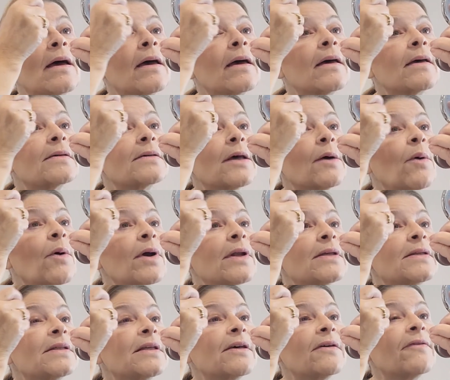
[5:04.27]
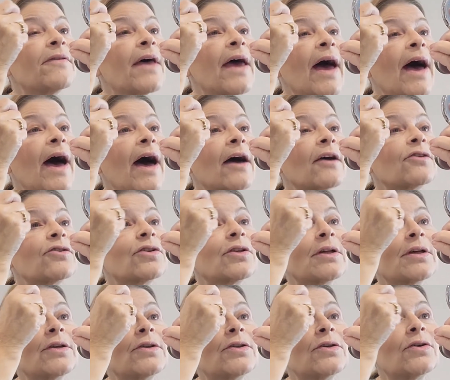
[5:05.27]
because I want to see if they
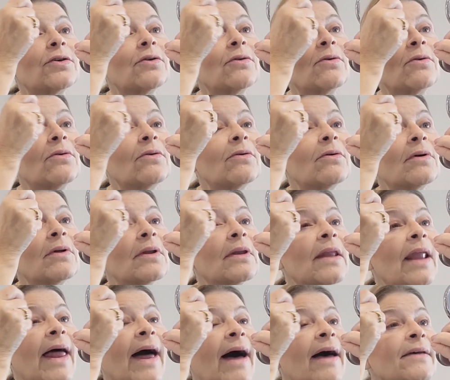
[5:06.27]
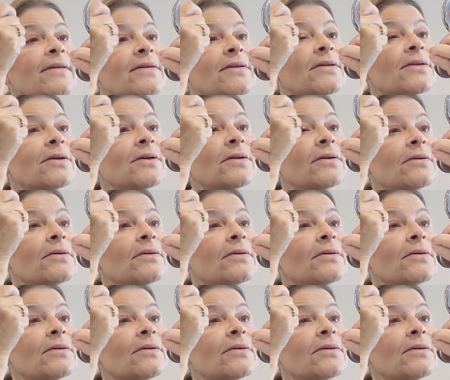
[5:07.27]
actually do last